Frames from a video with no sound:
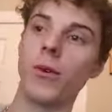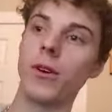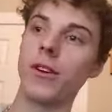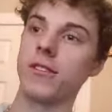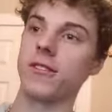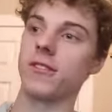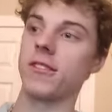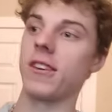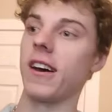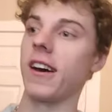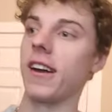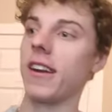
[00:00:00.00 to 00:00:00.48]
we
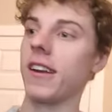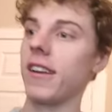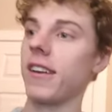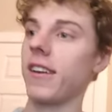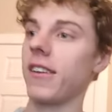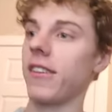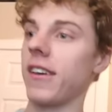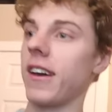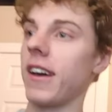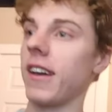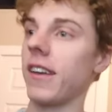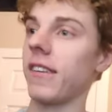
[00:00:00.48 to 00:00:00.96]

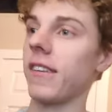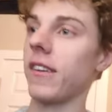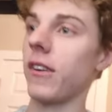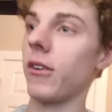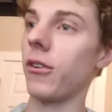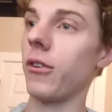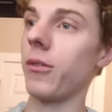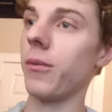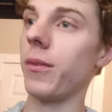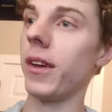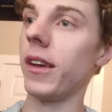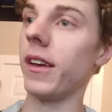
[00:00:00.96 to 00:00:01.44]
decided that there
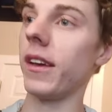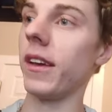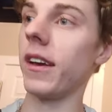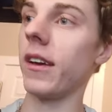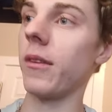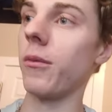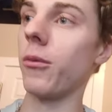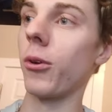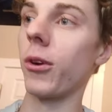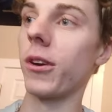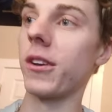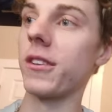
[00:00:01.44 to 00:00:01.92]
would be
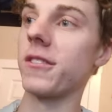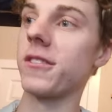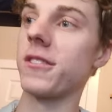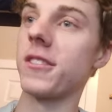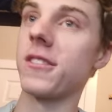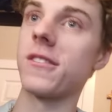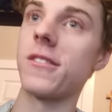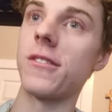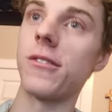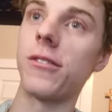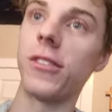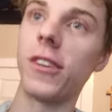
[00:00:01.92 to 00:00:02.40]
a more
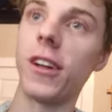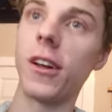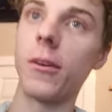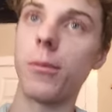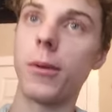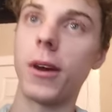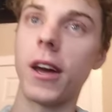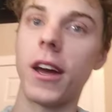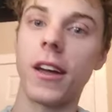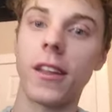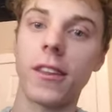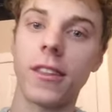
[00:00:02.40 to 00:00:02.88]
consistent flight
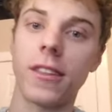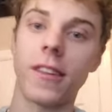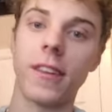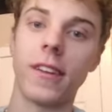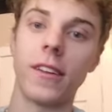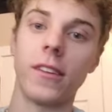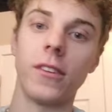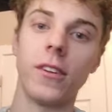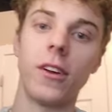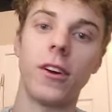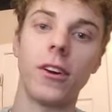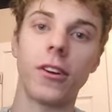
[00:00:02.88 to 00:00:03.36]
path
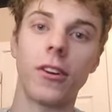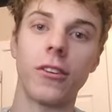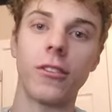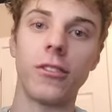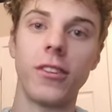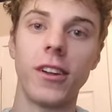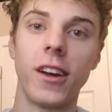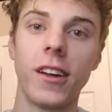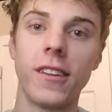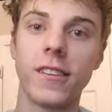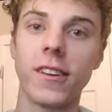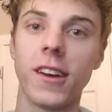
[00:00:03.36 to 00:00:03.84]
and longer
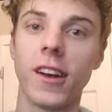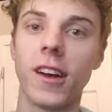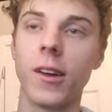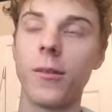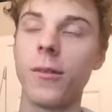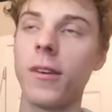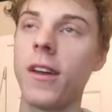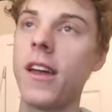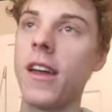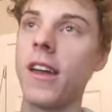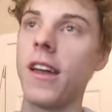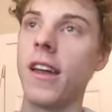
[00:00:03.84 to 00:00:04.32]
flight
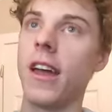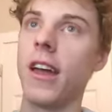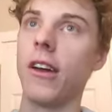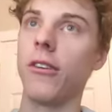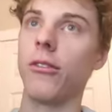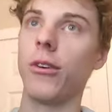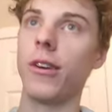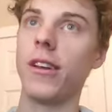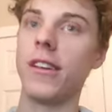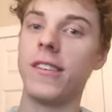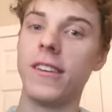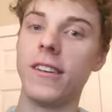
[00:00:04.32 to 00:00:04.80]
time
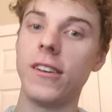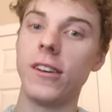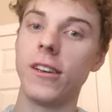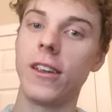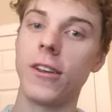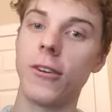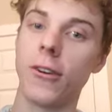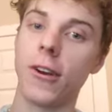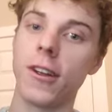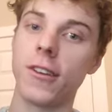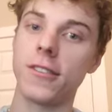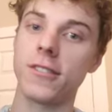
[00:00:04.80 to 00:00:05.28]
if we
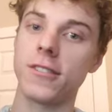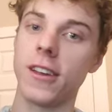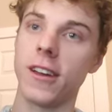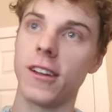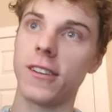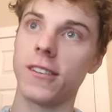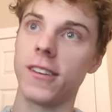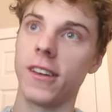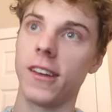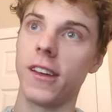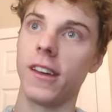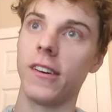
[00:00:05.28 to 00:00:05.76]
decrease
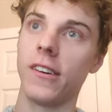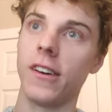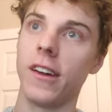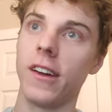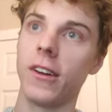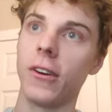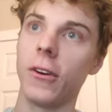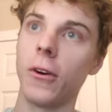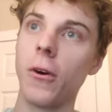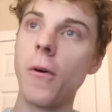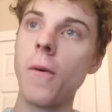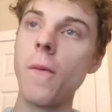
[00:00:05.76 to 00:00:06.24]
that tail
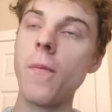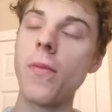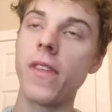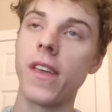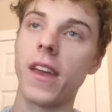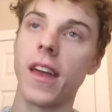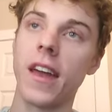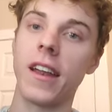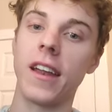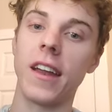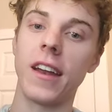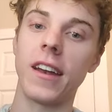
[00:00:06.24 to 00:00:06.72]
angle.
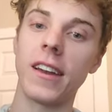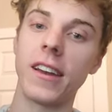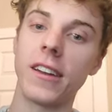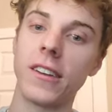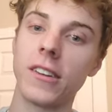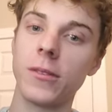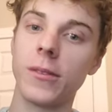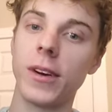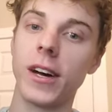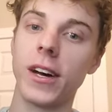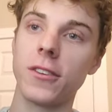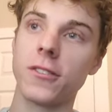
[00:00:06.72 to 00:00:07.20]
And heading
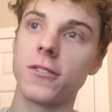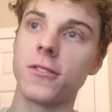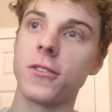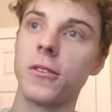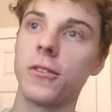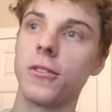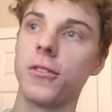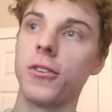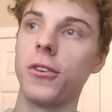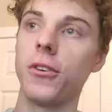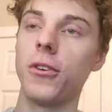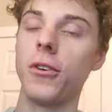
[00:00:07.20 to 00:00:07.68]
into
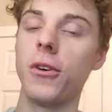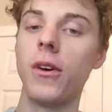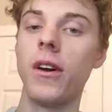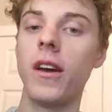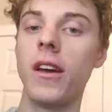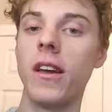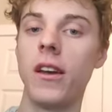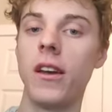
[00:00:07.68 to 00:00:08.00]
milestone two,